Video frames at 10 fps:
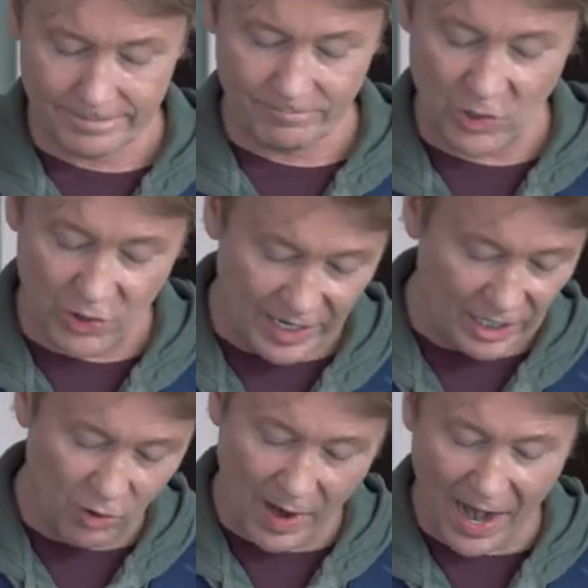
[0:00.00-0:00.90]
You're in a
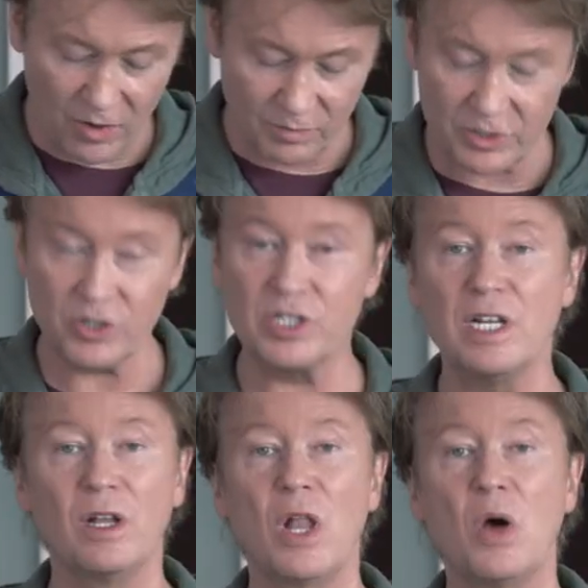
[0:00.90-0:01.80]
crowd, but you're
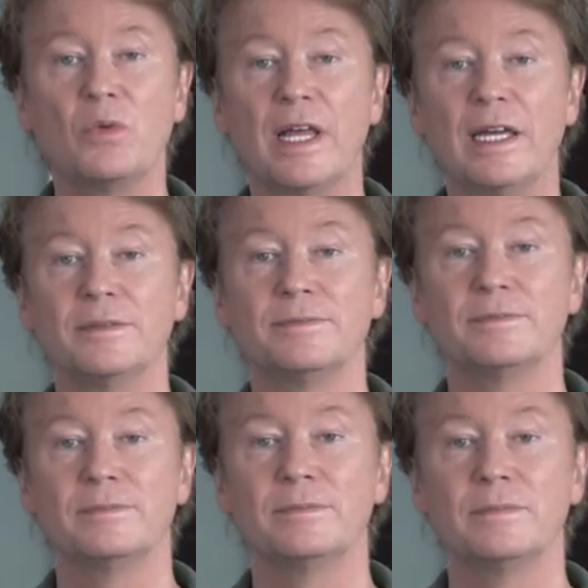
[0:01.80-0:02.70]
still lonely.
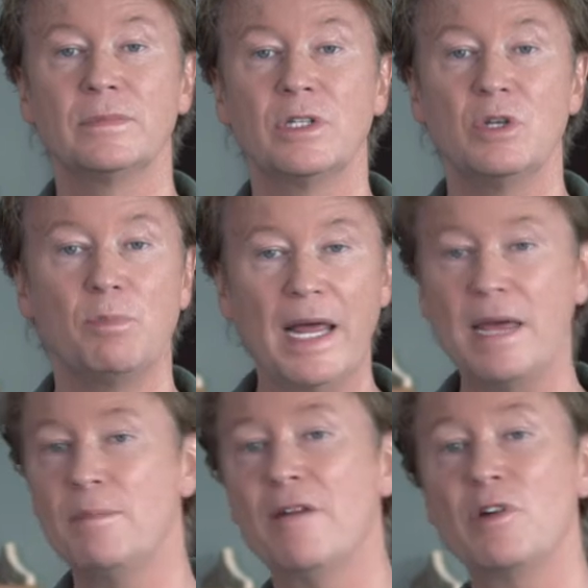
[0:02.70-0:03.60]
You
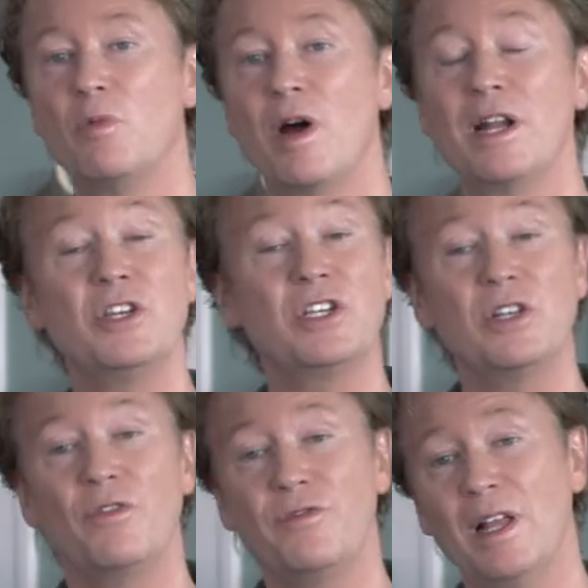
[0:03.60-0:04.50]
blame everyone and you
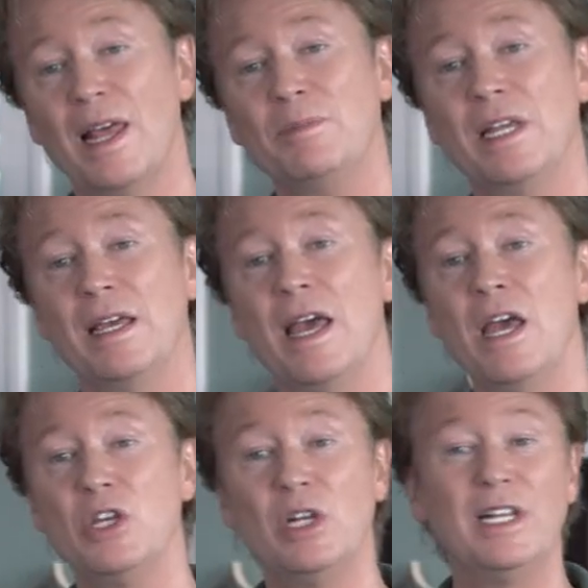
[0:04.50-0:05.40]
still feel empty.
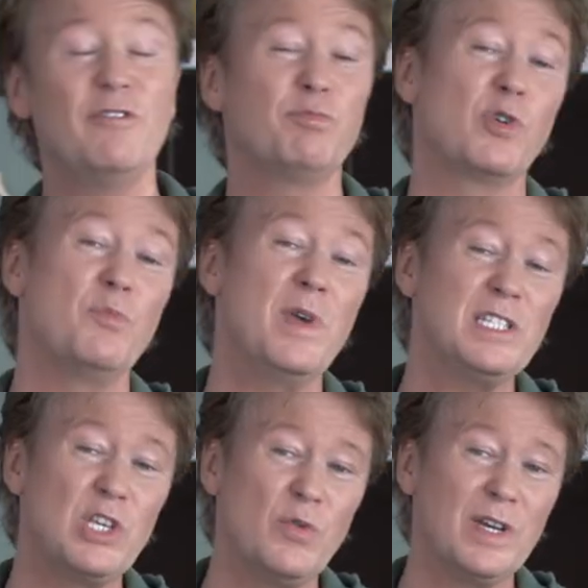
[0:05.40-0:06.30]
You live
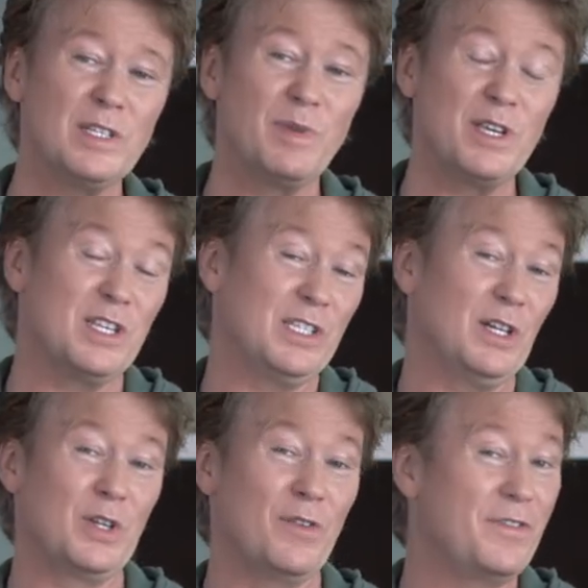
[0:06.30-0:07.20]
promiscuous, but you
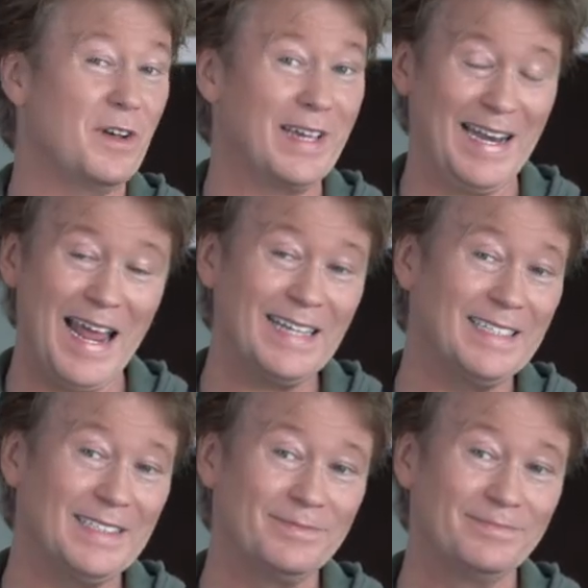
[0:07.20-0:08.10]
still don't feel
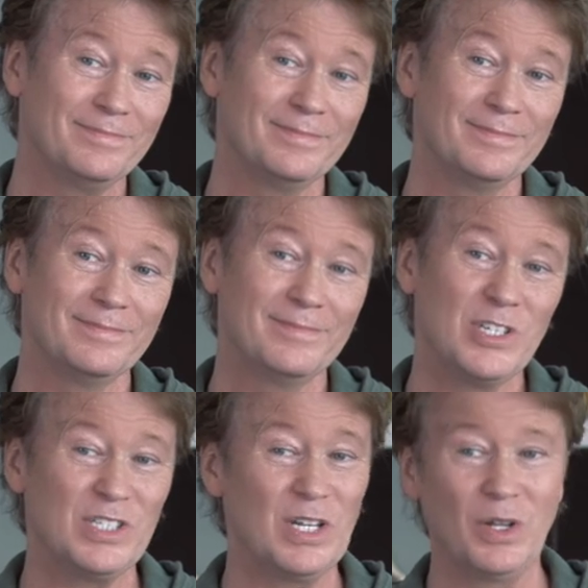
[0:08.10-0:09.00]
connected. You're
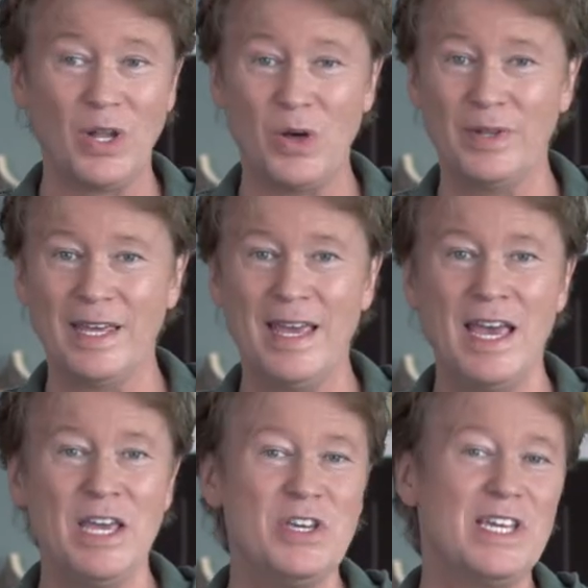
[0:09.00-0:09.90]
still lonely.
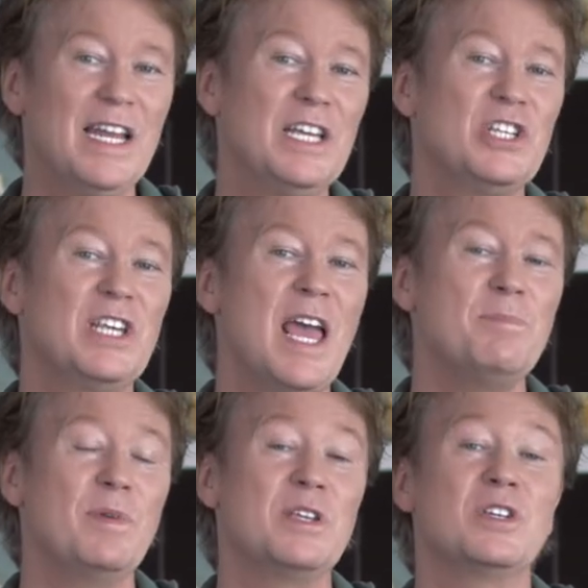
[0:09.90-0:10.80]
You get in
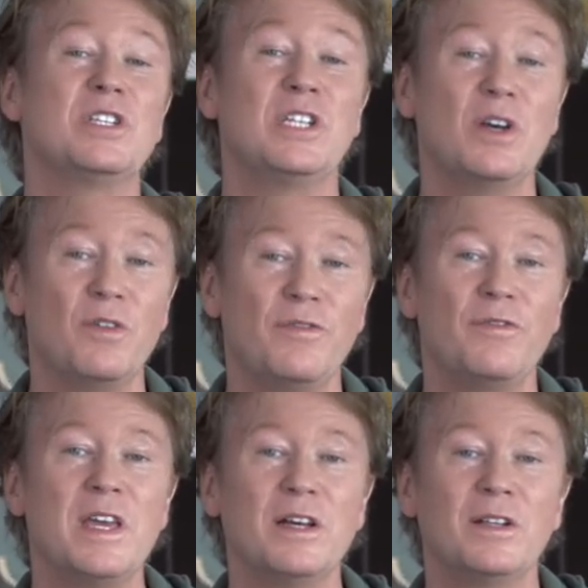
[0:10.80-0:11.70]
shape and you still
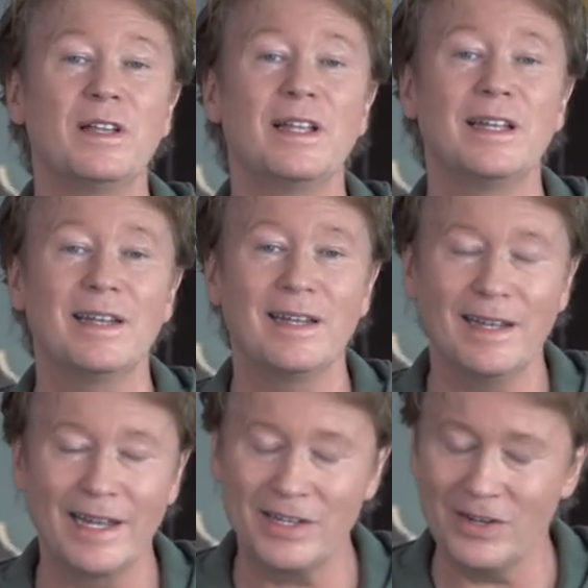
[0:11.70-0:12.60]
feel
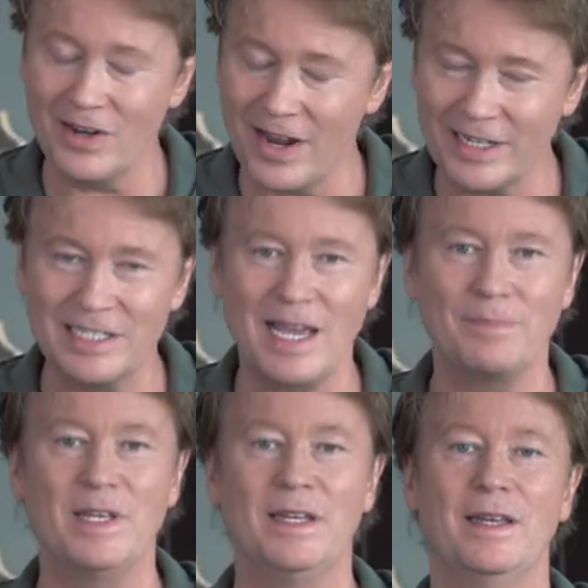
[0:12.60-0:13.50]
like you're not
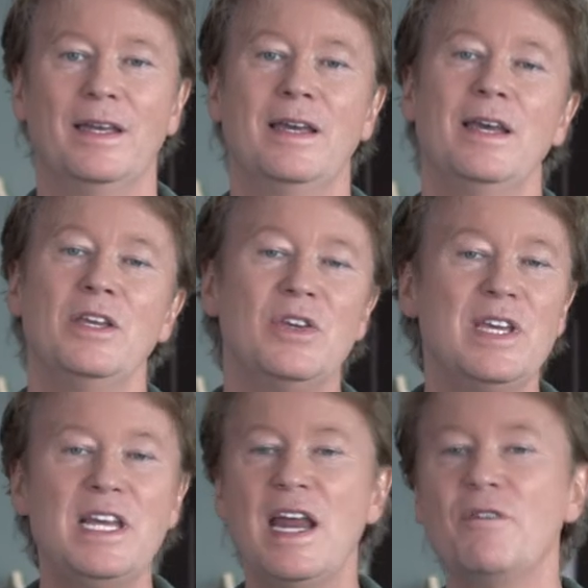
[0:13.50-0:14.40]
accepted. You
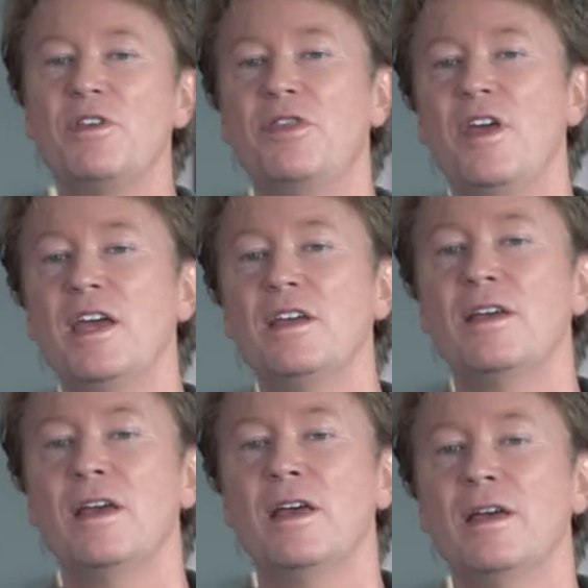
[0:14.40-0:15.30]
eat everything
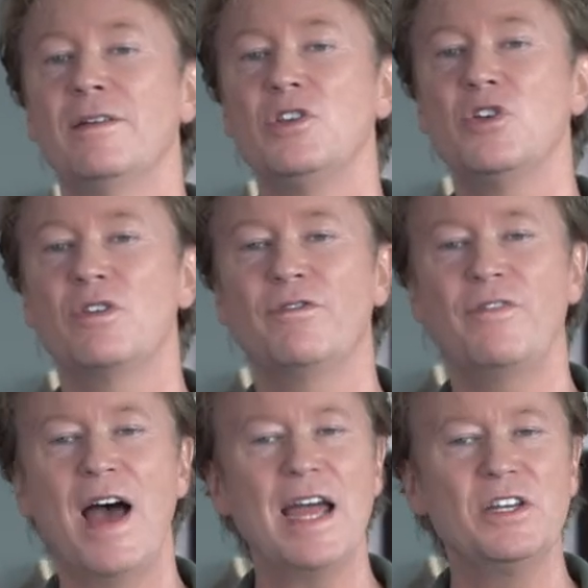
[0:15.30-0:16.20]
you can
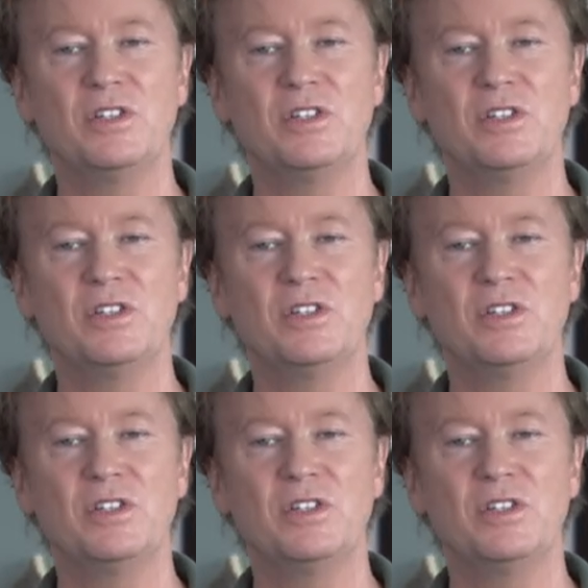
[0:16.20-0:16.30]
find.